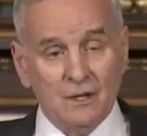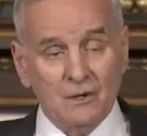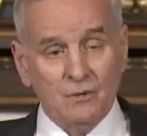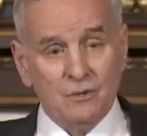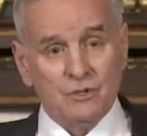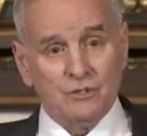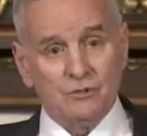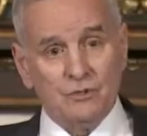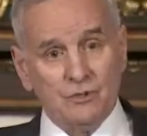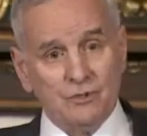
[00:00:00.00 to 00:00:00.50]

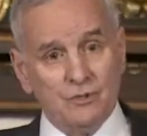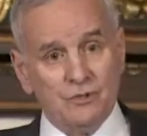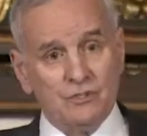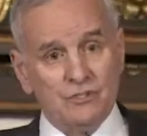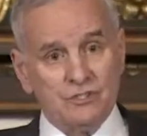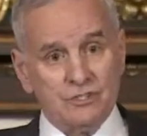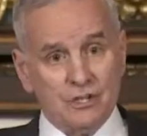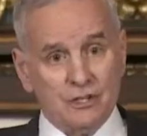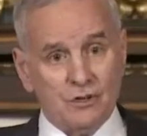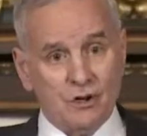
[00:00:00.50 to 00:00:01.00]
which
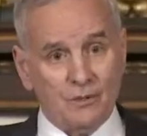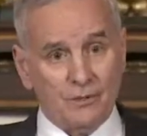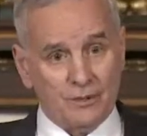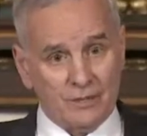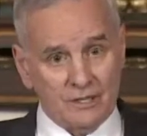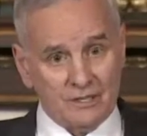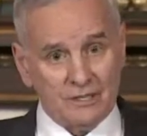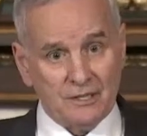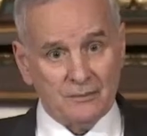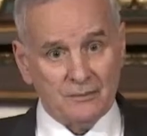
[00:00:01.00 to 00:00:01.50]
reduced the corporate
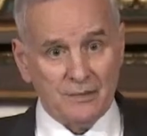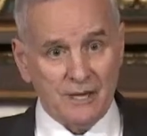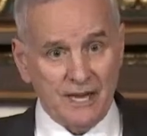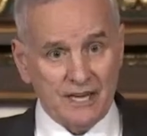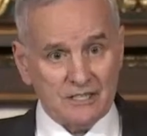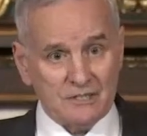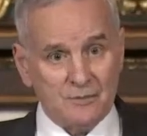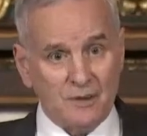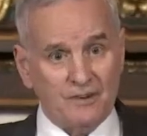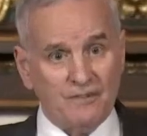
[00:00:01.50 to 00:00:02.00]
income
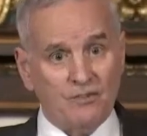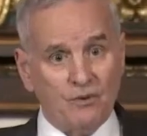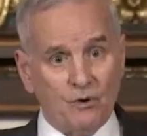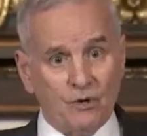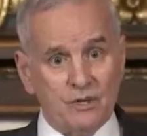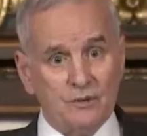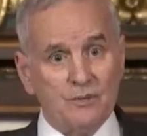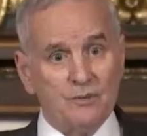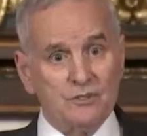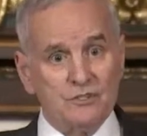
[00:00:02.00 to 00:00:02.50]
tax by
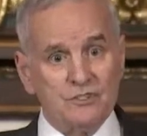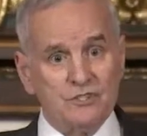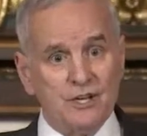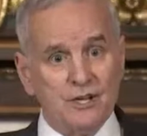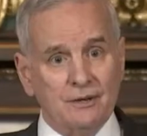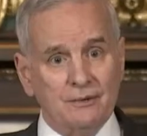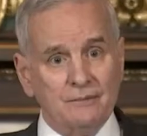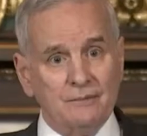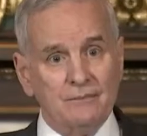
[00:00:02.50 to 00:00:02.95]
40%.